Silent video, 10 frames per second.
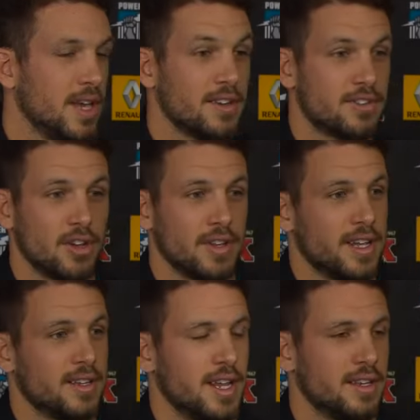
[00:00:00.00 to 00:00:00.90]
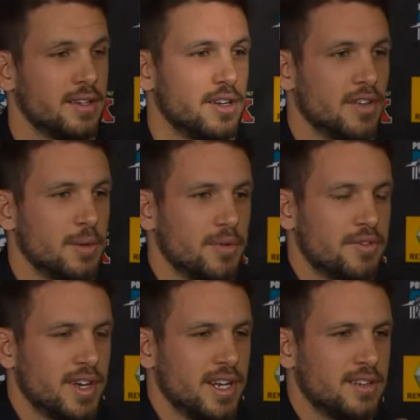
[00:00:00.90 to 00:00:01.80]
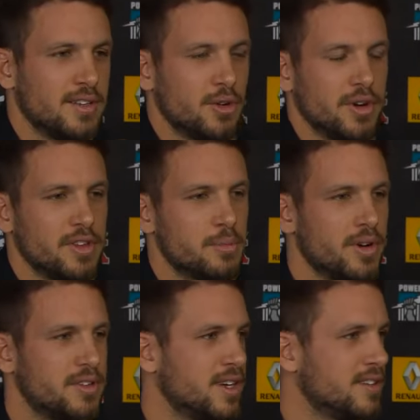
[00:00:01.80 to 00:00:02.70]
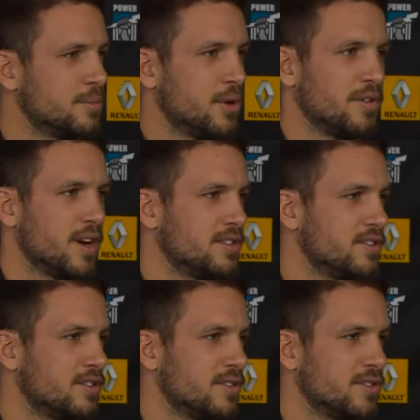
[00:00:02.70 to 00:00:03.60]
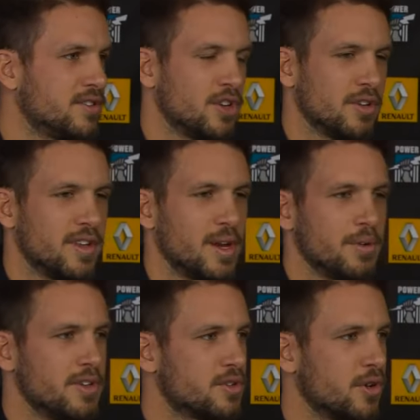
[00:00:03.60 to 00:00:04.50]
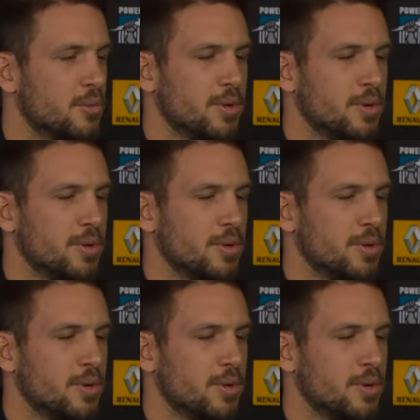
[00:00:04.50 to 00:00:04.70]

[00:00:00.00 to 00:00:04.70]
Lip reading: Yeah, certainly, and I think we've seen already this pre-season the motivation's certainly there with this group.